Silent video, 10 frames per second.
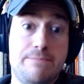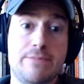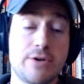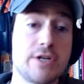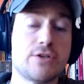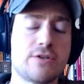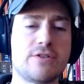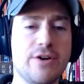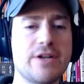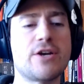
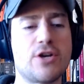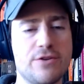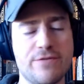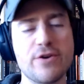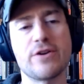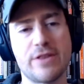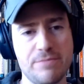They're going to convert